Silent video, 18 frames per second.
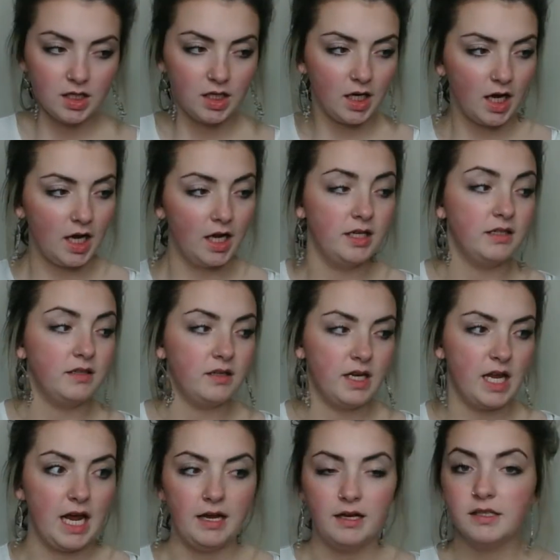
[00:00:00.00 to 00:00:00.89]
And
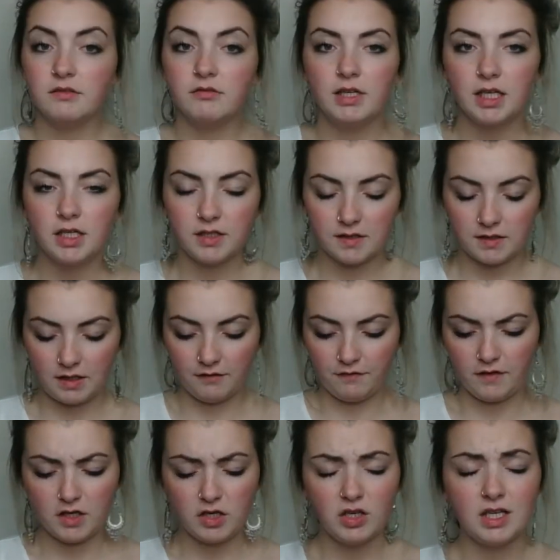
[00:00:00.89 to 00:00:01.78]
yeah, it's really good stuff.
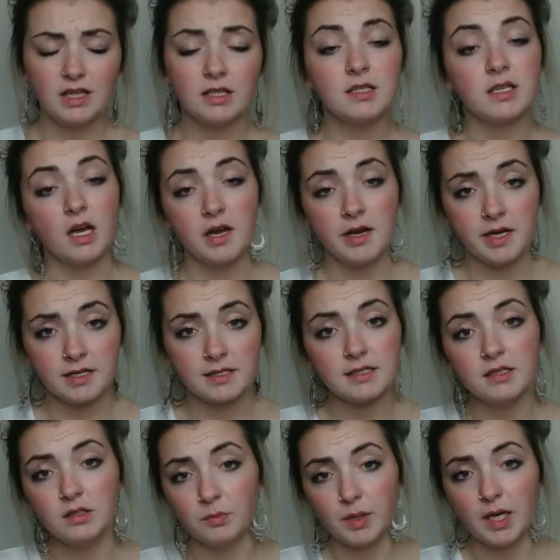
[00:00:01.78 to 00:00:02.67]
And you need the tiniest
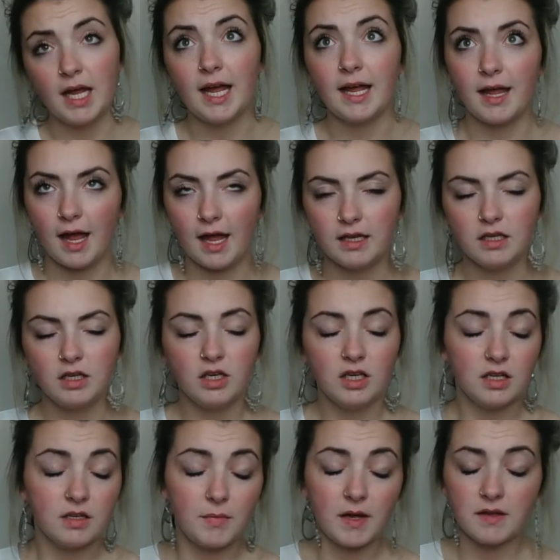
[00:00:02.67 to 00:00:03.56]
little bit. Again, you
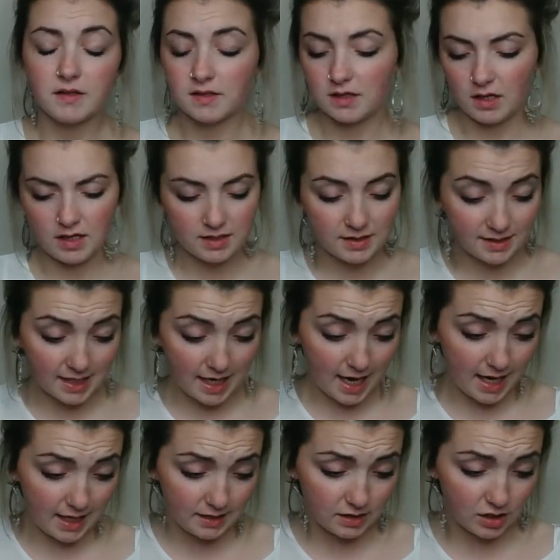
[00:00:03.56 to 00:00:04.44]
need about the size. It
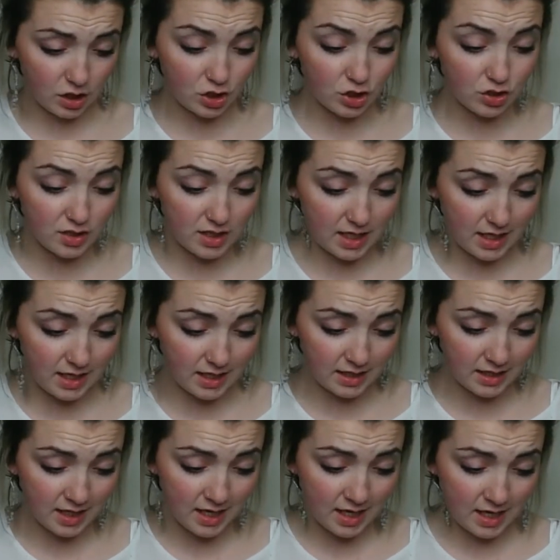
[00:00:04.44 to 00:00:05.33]
says you
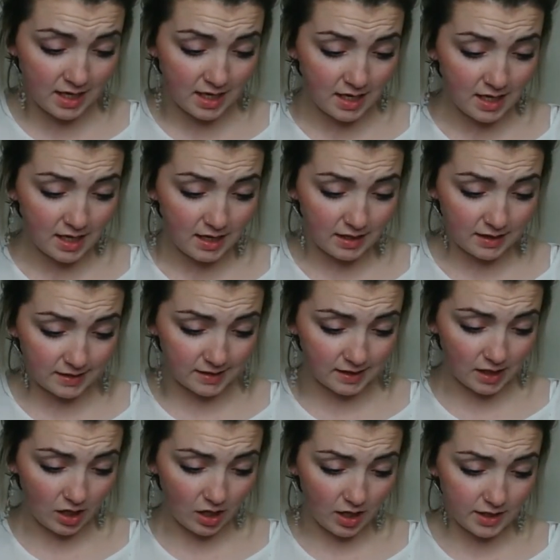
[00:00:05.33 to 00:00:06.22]
need the
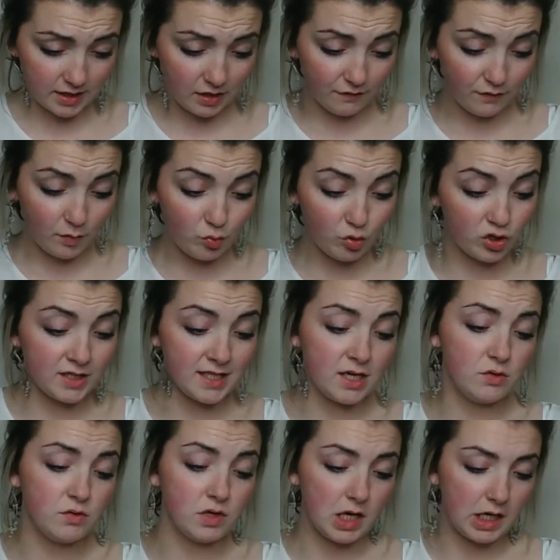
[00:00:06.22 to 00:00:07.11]
size of a
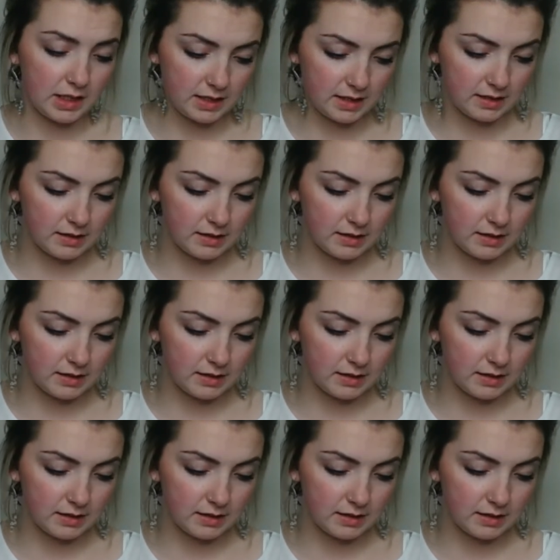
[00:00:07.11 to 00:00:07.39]
Brazil nut,